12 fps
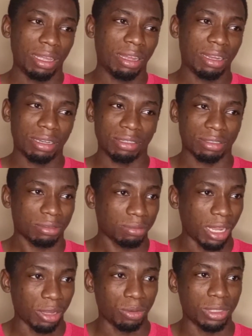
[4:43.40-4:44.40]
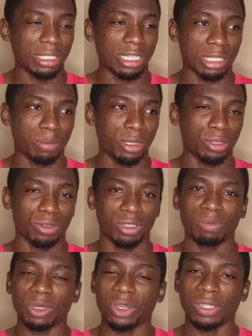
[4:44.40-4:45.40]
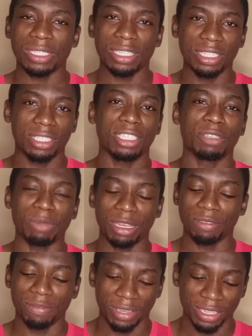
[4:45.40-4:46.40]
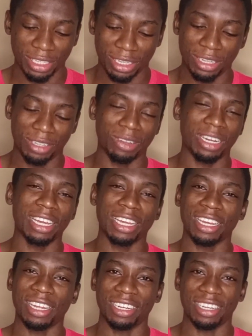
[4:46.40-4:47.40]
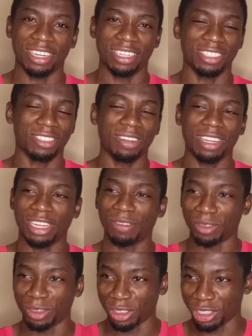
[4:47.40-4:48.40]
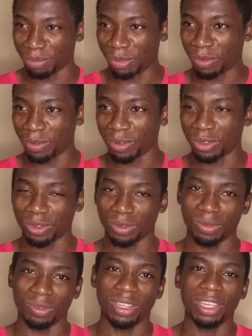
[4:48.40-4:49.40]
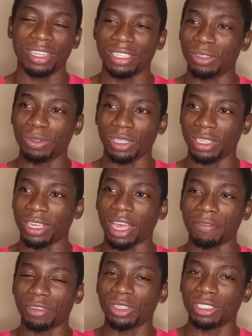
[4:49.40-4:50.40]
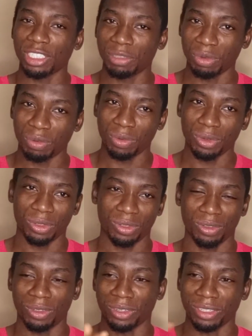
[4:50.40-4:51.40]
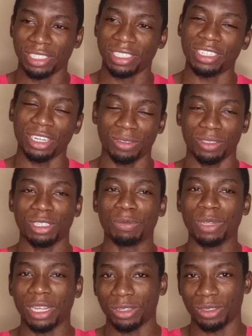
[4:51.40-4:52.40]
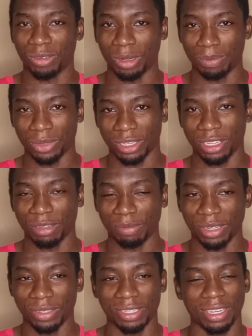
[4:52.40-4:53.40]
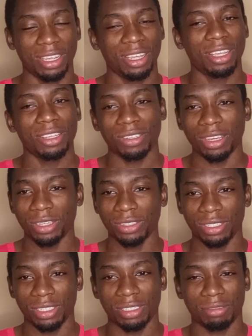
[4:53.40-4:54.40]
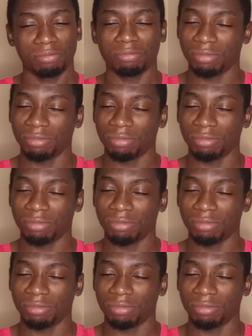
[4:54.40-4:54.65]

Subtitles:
And I couldn't explain it to him because this is my first dollar card, and it's not like I've done it before to say, okay, I've done this before, so don't try to tell me that I don't know what I'm talking about. So I just